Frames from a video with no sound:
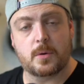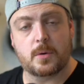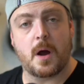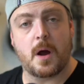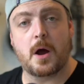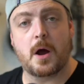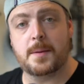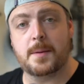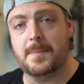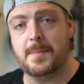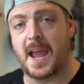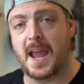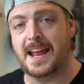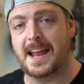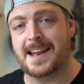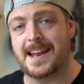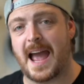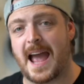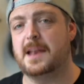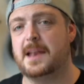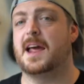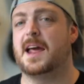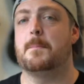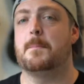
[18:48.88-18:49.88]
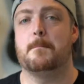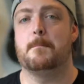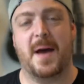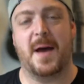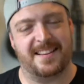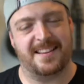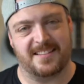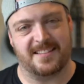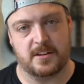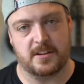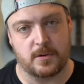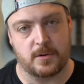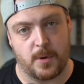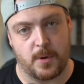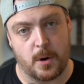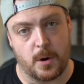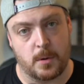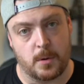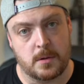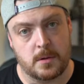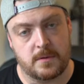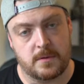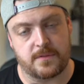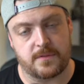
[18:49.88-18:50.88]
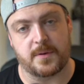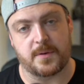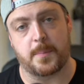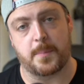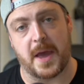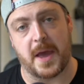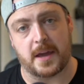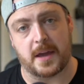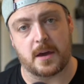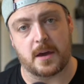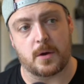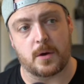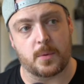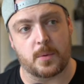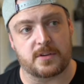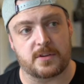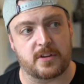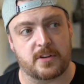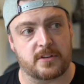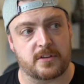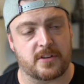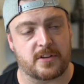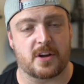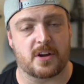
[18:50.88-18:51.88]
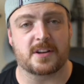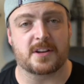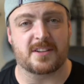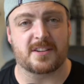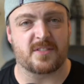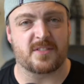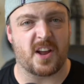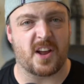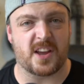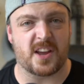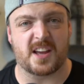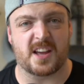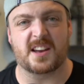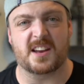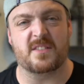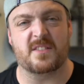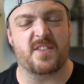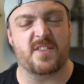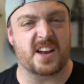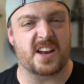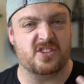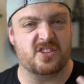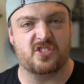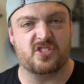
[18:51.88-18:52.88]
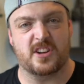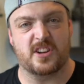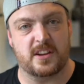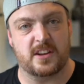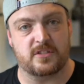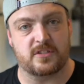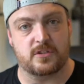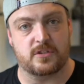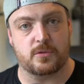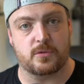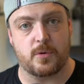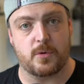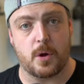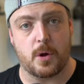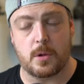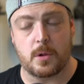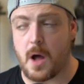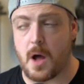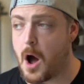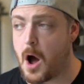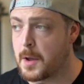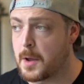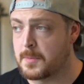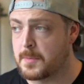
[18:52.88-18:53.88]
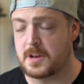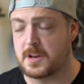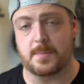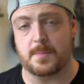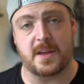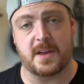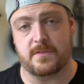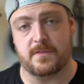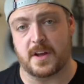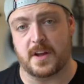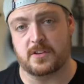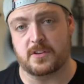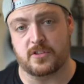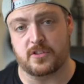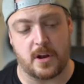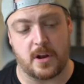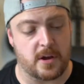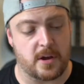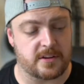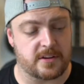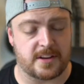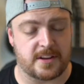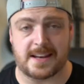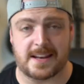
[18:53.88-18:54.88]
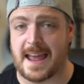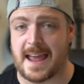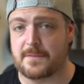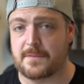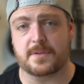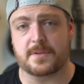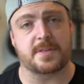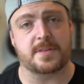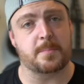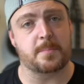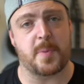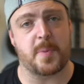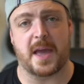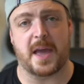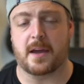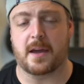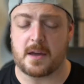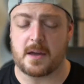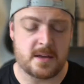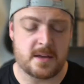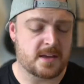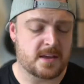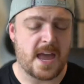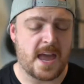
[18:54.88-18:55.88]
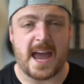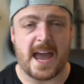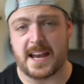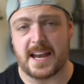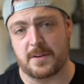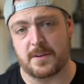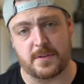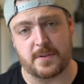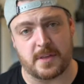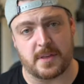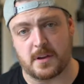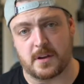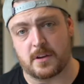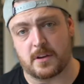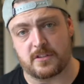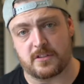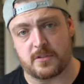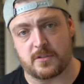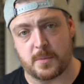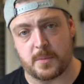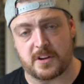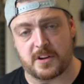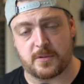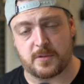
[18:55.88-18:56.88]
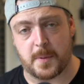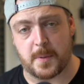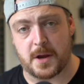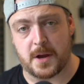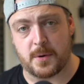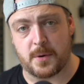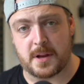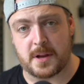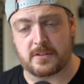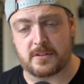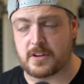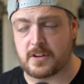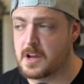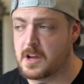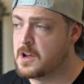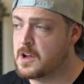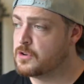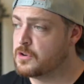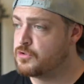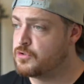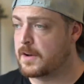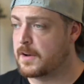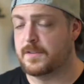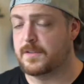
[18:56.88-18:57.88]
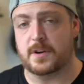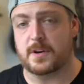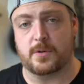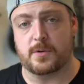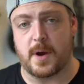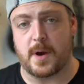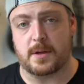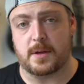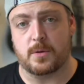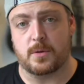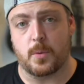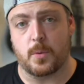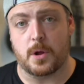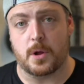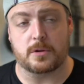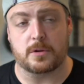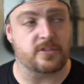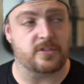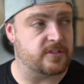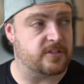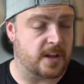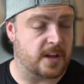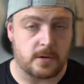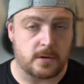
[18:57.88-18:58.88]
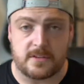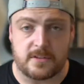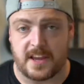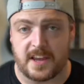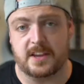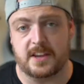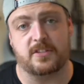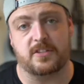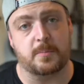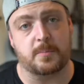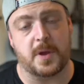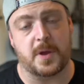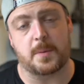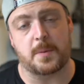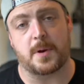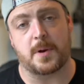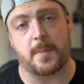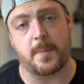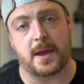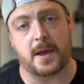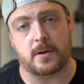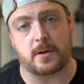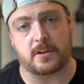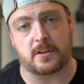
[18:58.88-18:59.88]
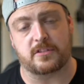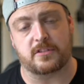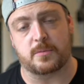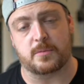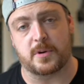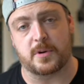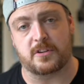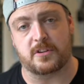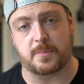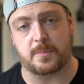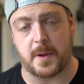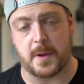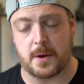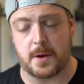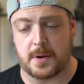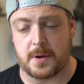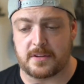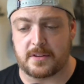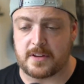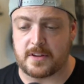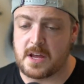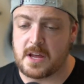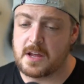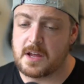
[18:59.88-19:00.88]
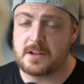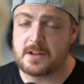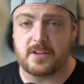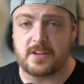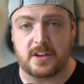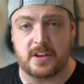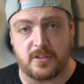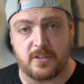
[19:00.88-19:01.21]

I'm in an ambassador role for Pega, which is kind of like an evangelist role. I'm going to be evangelizing everything Pega and everything customer experience, traveling around the world, still teaching people about customer experience, teaching